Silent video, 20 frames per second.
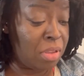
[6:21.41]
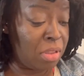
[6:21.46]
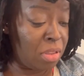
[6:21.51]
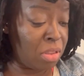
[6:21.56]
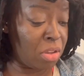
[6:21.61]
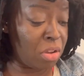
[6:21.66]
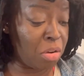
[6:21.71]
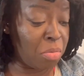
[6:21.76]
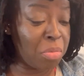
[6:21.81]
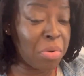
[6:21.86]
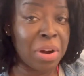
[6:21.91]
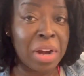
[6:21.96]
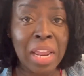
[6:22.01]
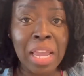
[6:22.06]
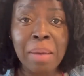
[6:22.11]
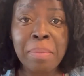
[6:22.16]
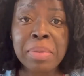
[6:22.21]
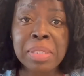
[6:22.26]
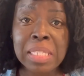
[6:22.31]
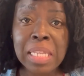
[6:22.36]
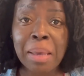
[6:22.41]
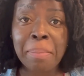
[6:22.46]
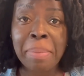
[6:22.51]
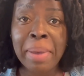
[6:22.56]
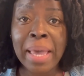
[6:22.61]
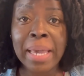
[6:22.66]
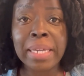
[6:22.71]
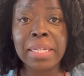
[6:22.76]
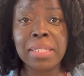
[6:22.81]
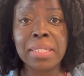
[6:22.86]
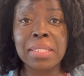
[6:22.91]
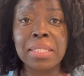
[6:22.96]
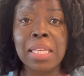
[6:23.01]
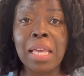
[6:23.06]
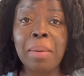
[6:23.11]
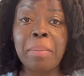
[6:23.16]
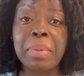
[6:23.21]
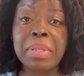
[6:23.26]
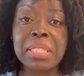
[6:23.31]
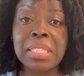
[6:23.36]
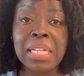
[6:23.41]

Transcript: No more Amazon packages coming